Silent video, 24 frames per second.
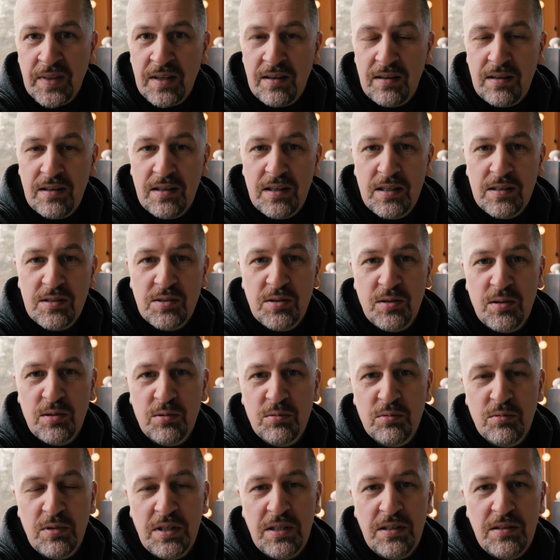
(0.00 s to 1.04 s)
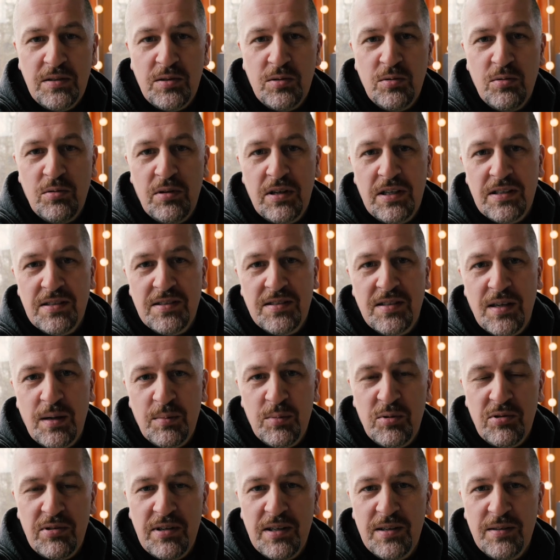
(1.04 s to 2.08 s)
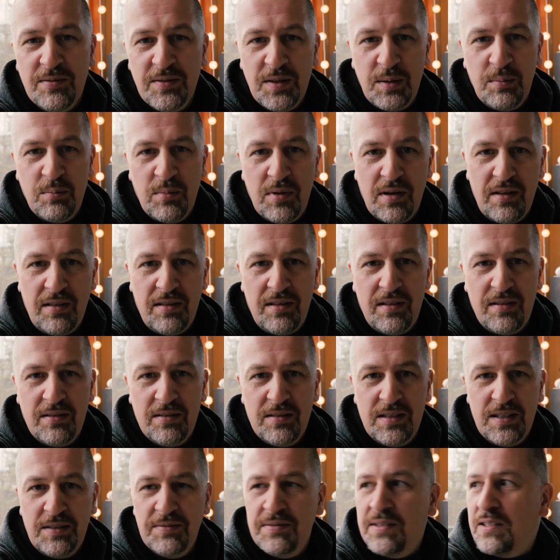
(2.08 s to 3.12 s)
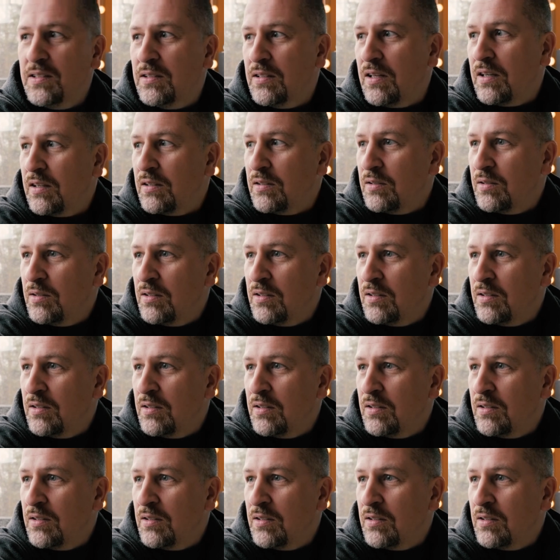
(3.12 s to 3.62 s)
Uh, so we need to do a summary of the month, I feel like.